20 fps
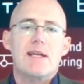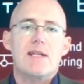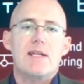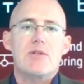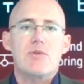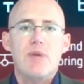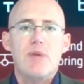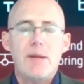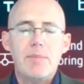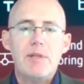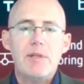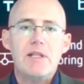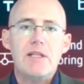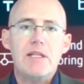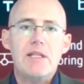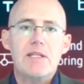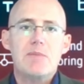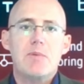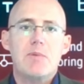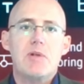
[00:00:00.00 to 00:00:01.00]
as rapidly
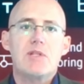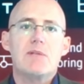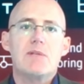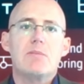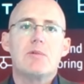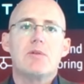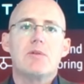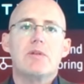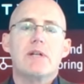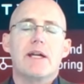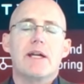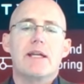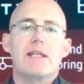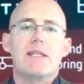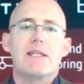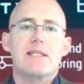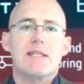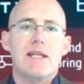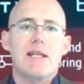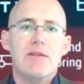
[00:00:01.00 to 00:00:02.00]
as possible and
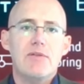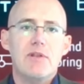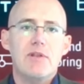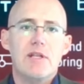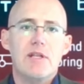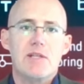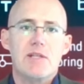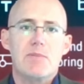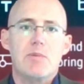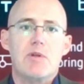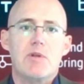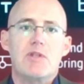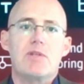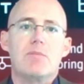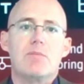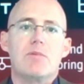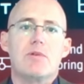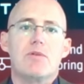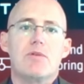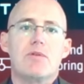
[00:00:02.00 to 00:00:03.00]
as safely as
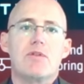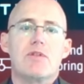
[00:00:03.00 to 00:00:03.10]
possible.